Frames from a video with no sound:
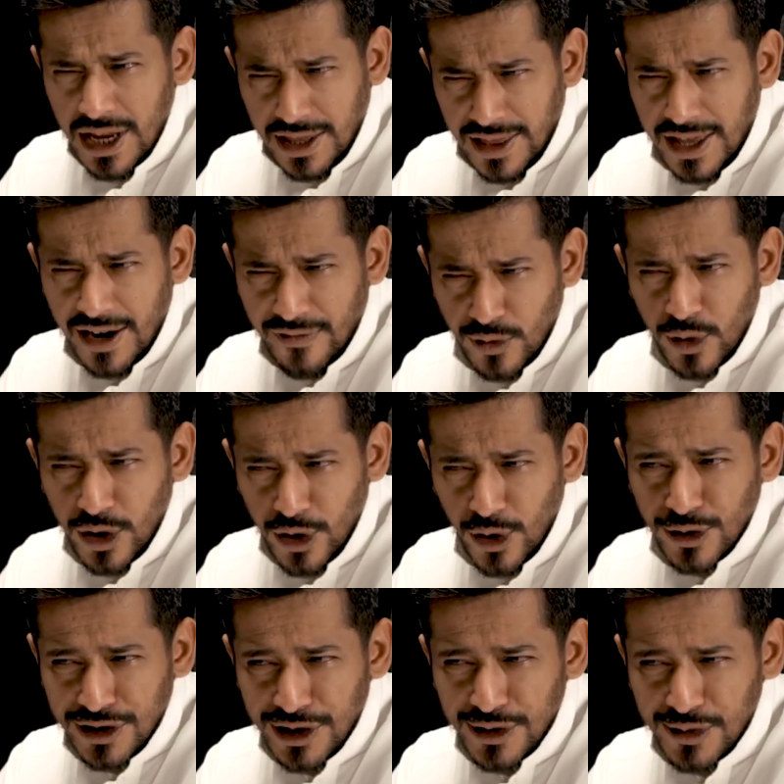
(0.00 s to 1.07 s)
that everyone
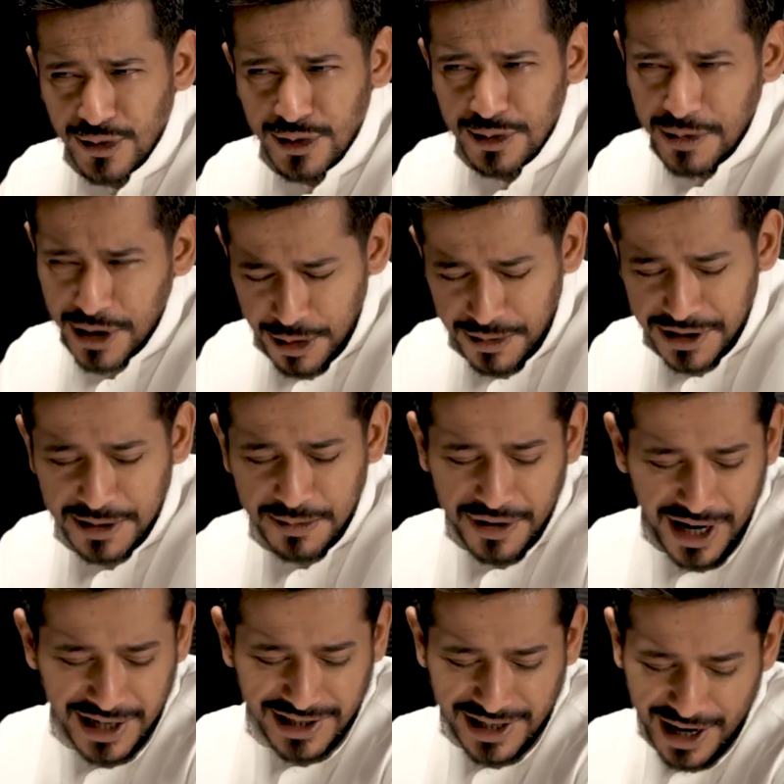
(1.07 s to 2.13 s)
knows these rules, but you'll be surprised, not